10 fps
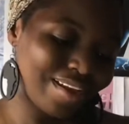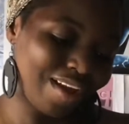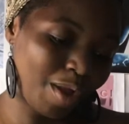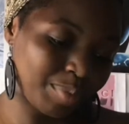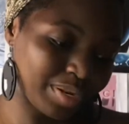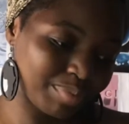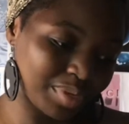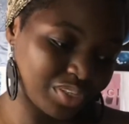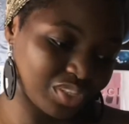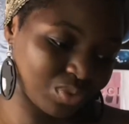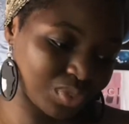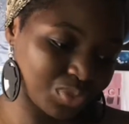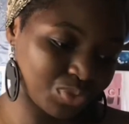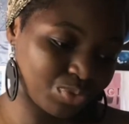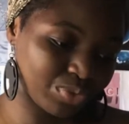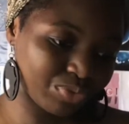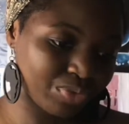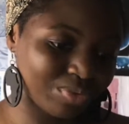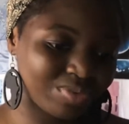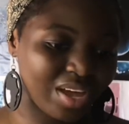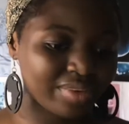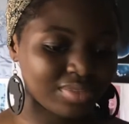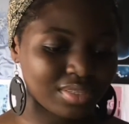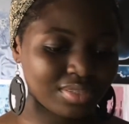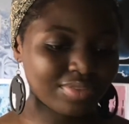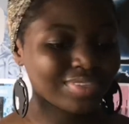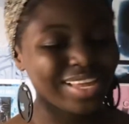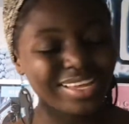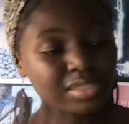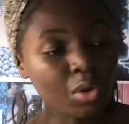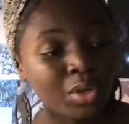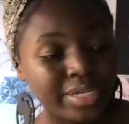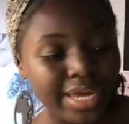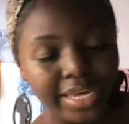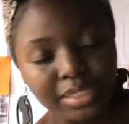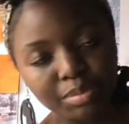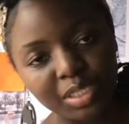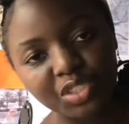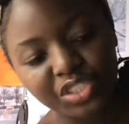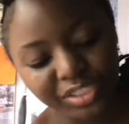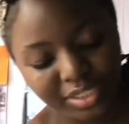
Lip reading: how many pictures? 1, 2, 3, 4, 5, 6, 7, 8. Only 8 pictures.